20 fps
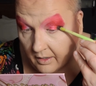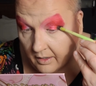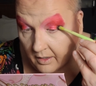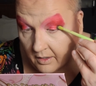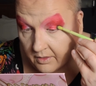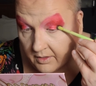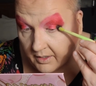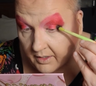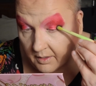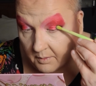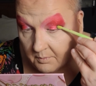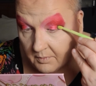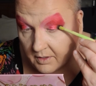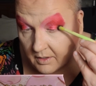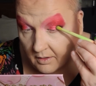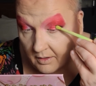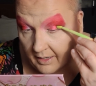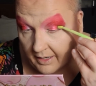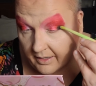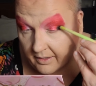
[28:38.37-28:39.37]
I think I'm going to
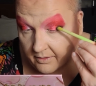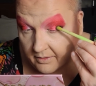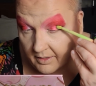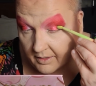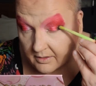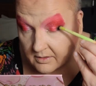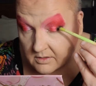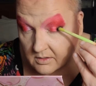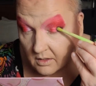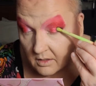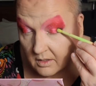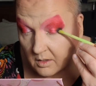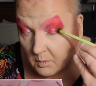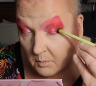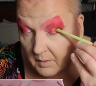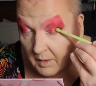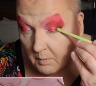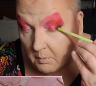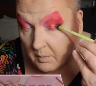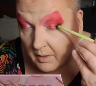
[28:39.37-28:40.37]
like things a little
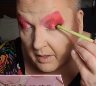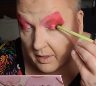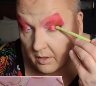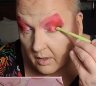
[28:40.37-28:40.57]
bit better.